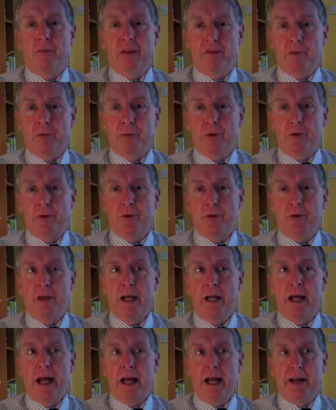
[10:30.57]
Liverpool
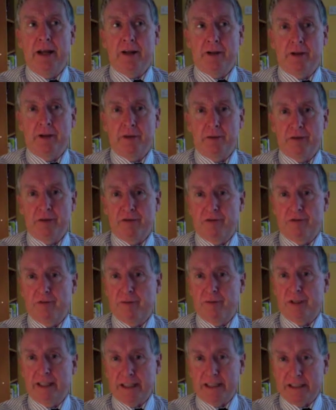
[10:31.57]
and are going to be from
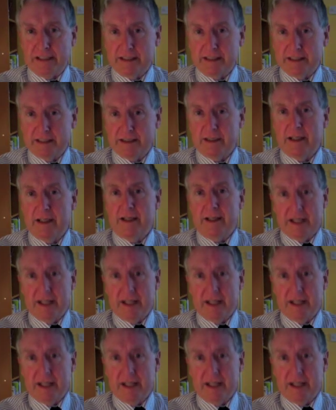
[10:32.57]
Leeds.